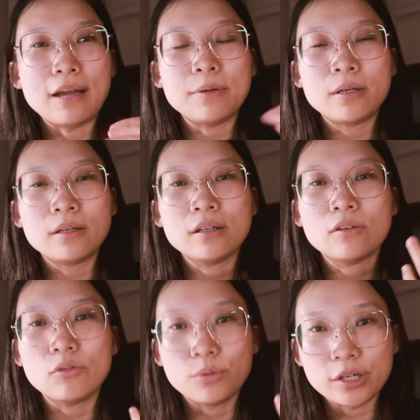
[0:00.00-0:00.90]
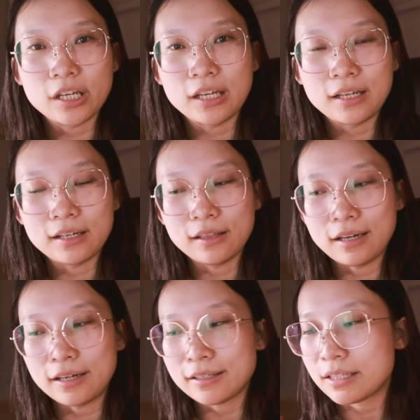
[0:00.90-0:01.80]
I've been working a
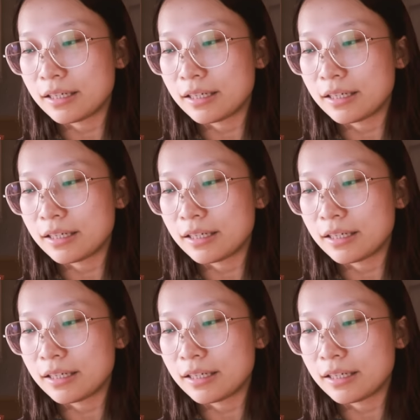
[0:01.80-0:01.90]
lot.